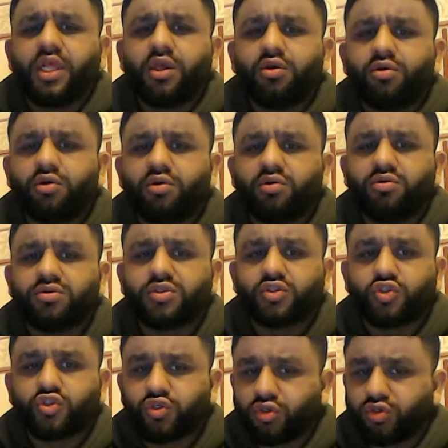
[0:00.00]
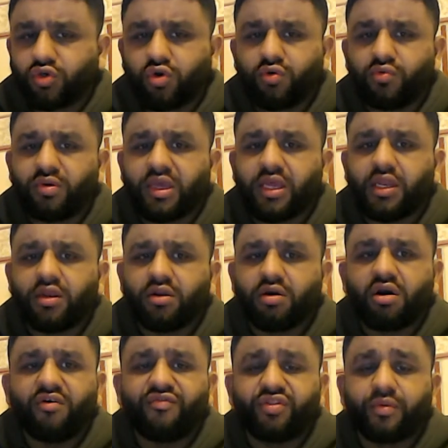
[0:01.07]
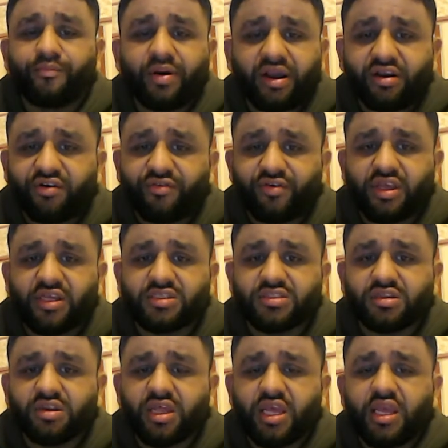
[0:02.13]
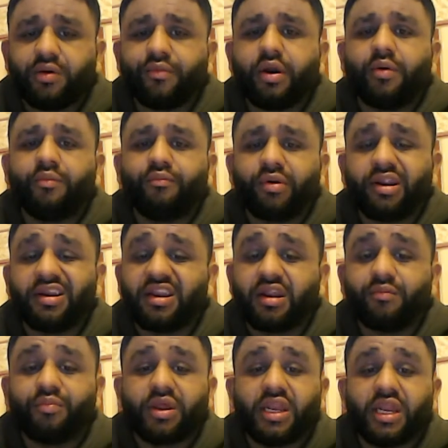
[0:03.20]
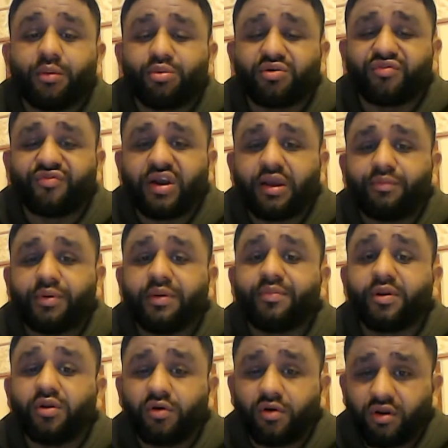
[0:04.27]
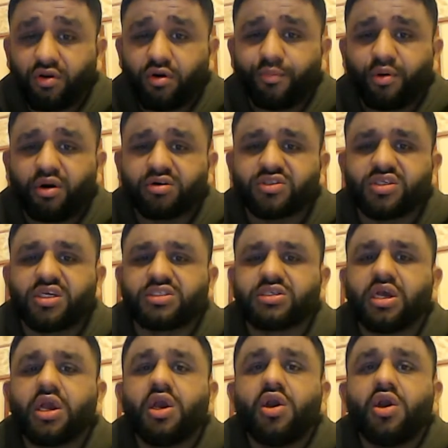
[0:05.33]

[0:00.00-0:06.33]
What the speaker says: who's just come in off the back of his name and branding and being able to fight people who are not boxers,